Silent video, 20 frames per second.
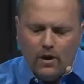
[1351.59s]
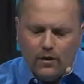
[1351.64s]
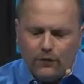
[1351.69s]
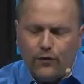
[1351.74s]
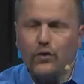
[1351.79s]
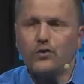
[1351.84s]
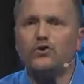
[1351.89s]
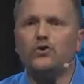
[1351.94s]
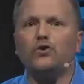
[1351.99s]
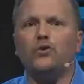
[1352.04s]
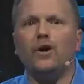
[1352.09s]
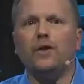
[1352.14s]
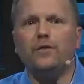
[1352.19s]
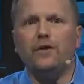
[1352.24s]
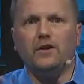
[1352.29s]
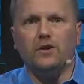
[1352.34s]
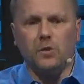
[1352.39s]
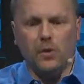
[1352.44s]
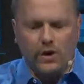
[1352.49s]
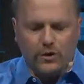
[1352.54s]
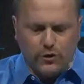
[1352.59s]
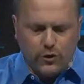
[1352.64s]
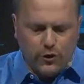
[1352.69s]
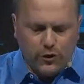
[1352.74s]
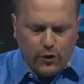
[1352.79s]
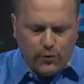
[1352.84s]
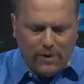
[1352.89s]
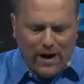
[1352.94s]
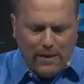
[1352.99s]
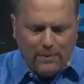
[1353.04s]
1 Corinthians, you want to turn
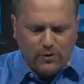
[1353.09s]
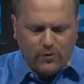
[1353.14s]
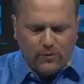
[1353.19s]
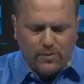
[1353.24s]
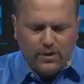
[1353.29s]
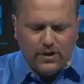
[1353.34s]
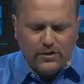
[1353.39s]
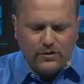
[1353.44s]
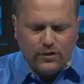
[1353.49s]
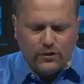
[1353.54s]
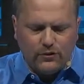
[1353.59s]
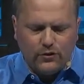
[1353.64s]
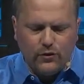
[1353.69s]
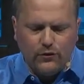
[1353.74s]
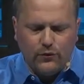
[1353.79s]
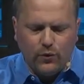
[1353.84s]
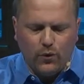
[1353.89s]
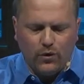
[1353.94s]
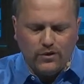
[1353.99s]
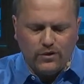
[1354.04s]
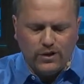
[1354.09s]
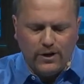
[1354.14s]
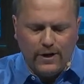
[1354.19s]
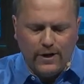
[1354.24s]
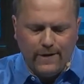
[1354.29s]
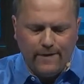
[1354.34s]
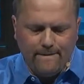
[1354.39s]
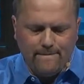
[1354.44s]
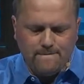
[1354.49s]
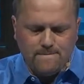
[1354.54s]
your Bibles please to
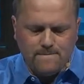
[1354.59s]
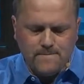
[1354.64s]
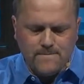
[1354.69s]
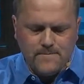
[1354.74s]
214.